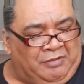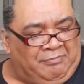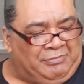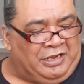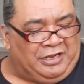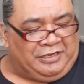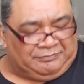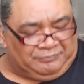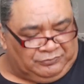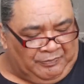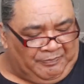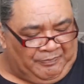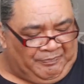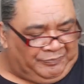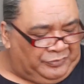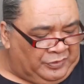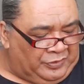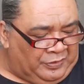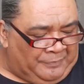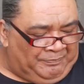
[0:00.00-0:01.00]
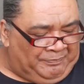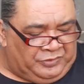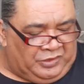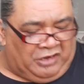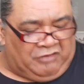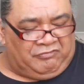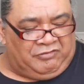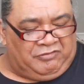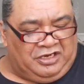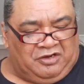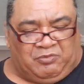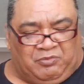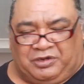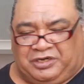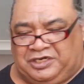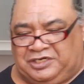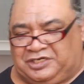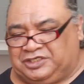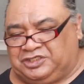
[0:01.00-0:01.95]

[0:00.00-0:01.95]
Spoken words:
But I really wanted